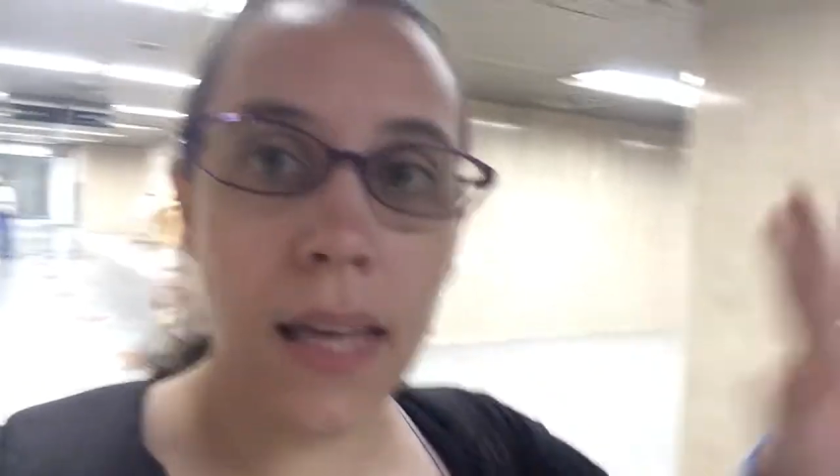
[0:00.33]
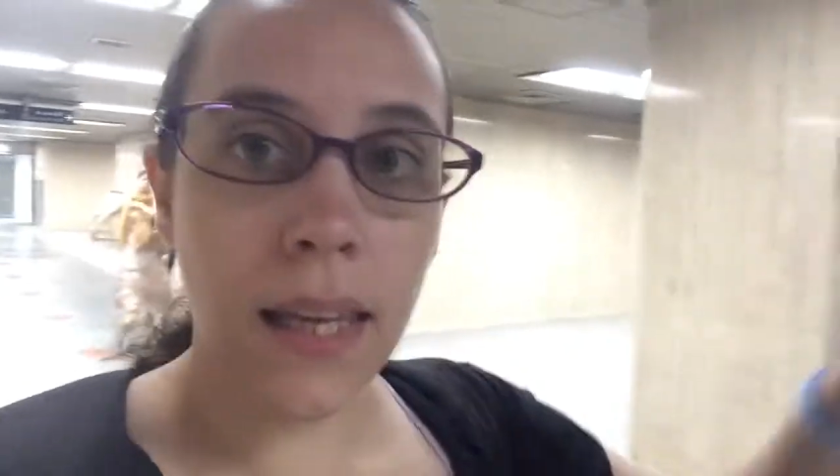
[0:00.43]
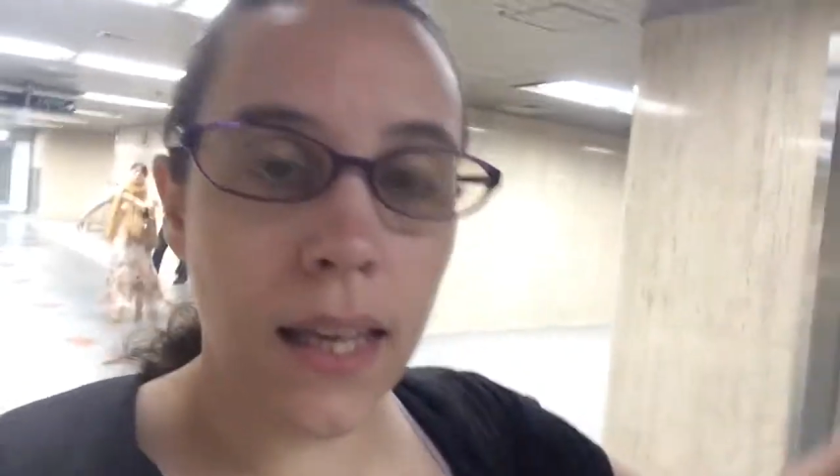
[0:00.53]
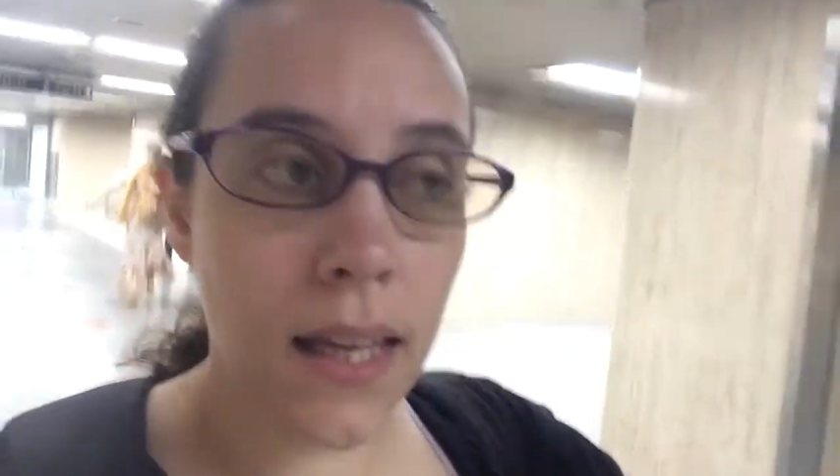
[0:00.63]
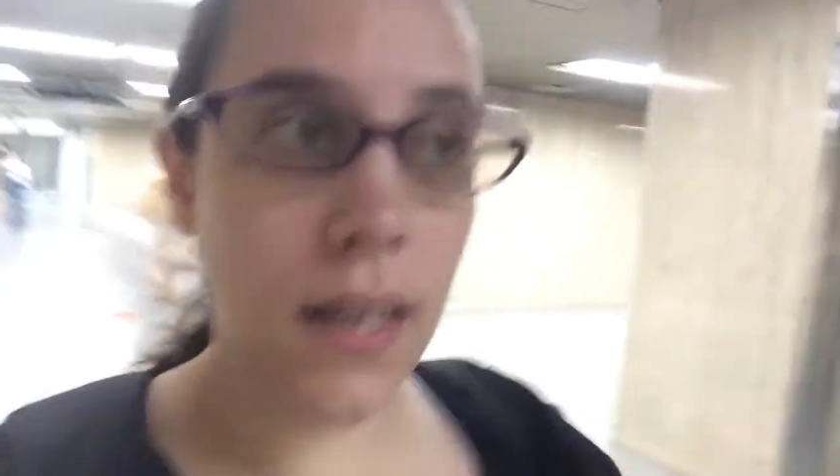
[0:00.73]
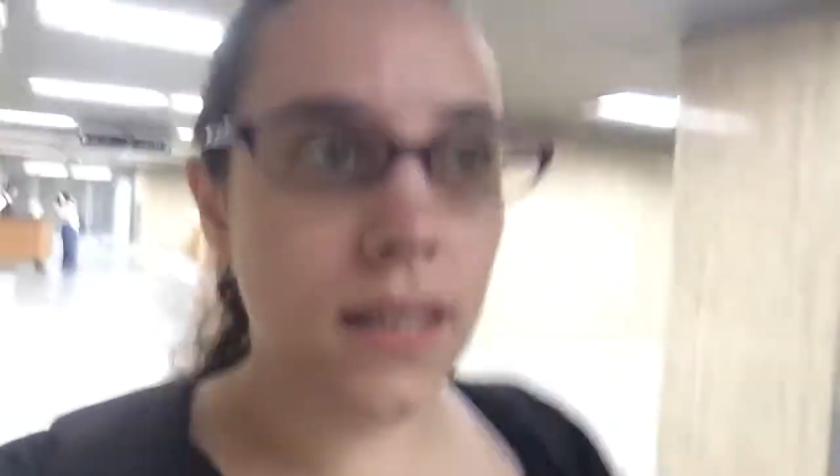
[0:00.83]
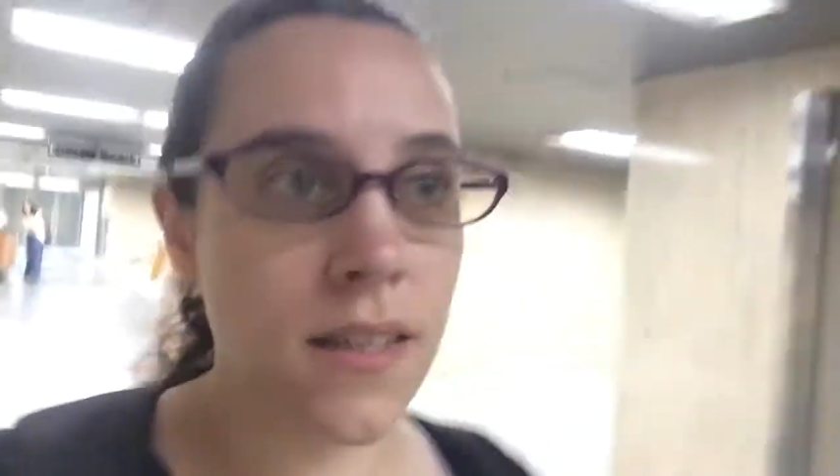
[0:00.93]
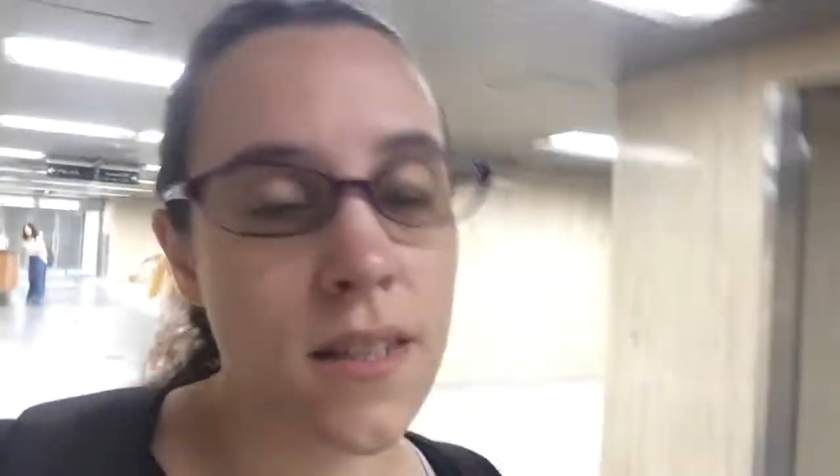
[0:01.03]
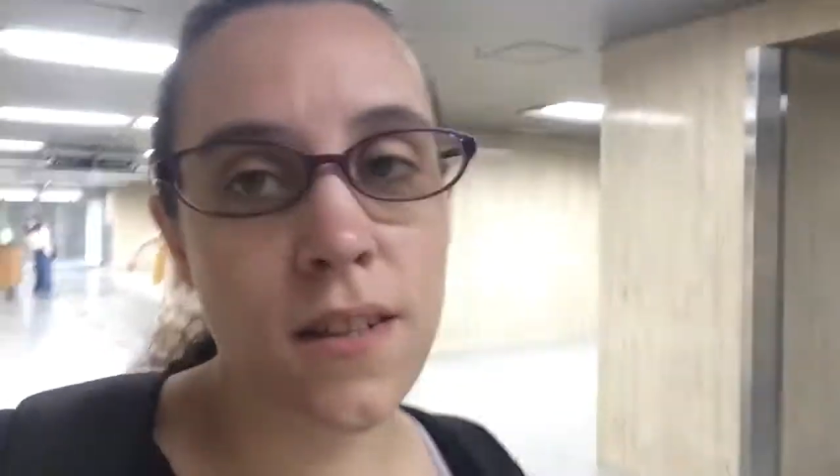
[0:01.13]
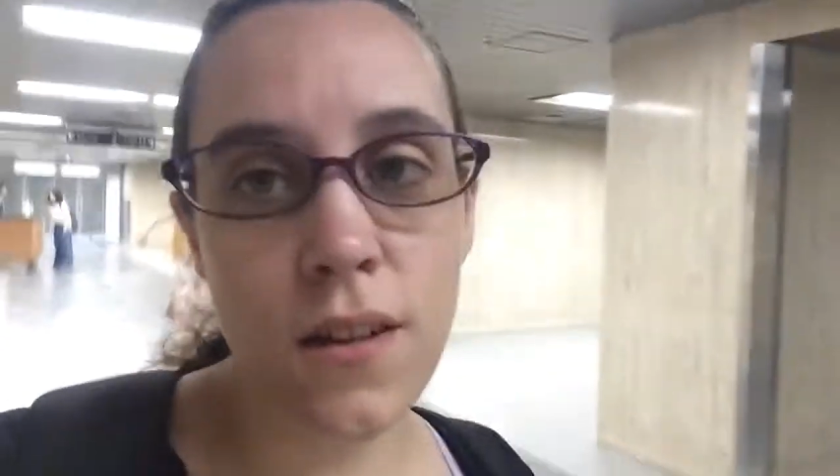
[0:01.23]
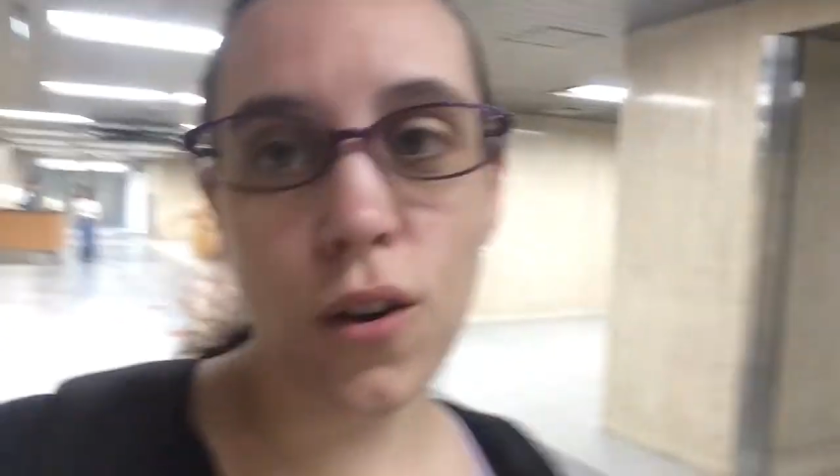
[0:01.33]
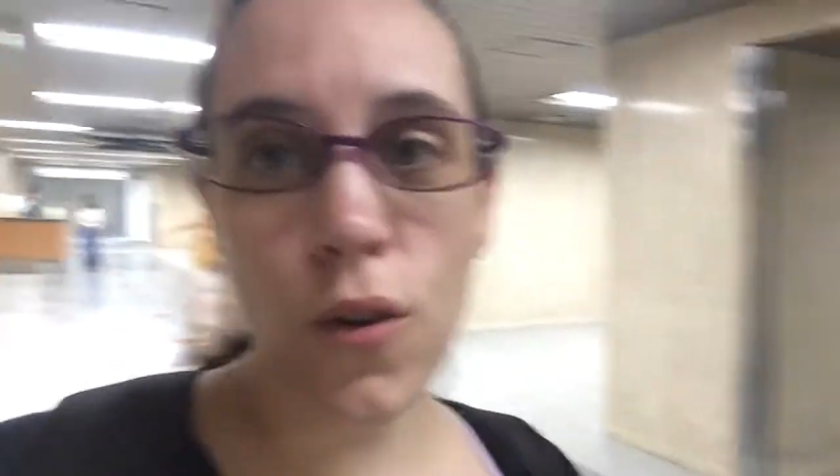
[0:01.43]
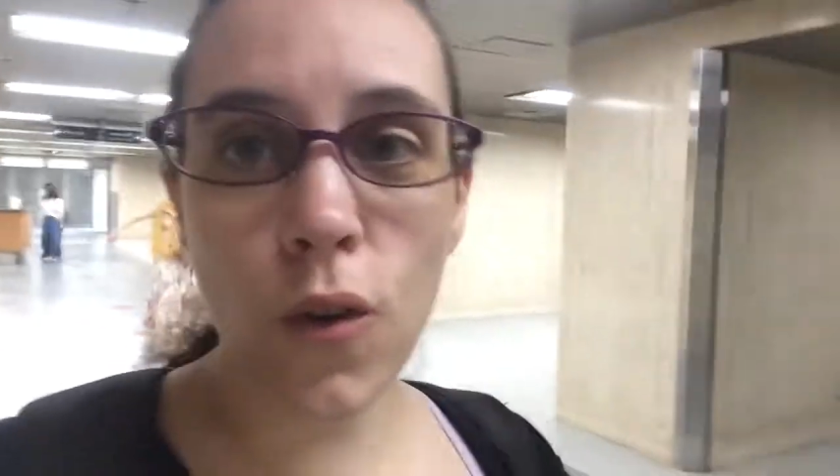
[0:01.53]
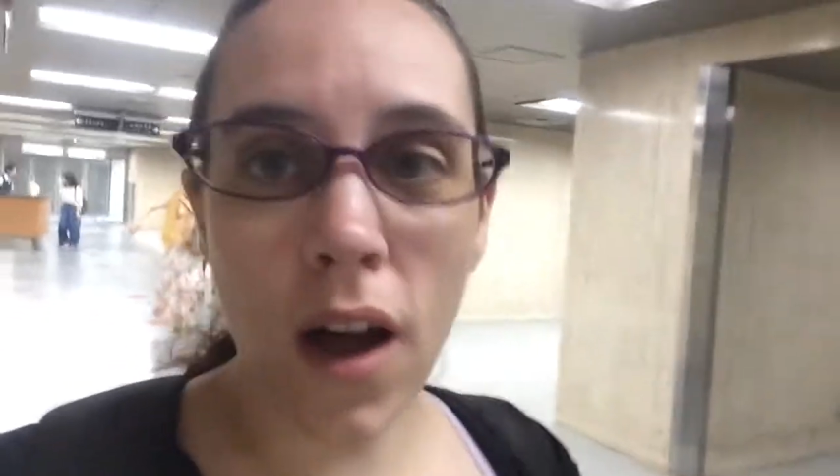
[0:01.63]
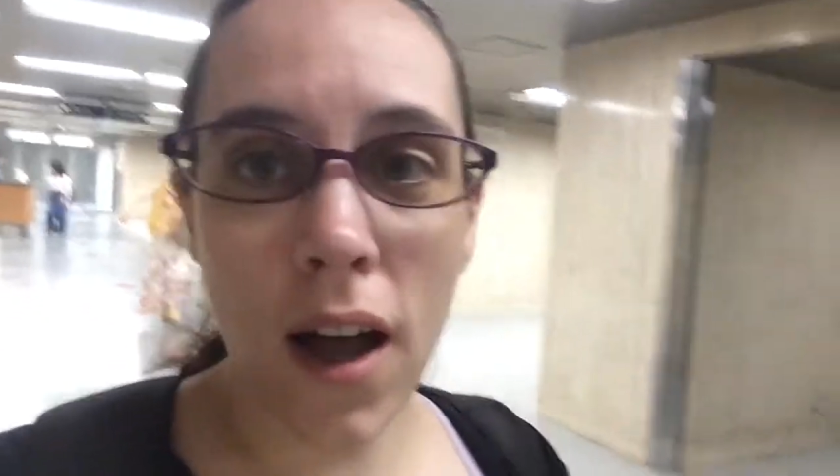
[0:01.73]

guys, so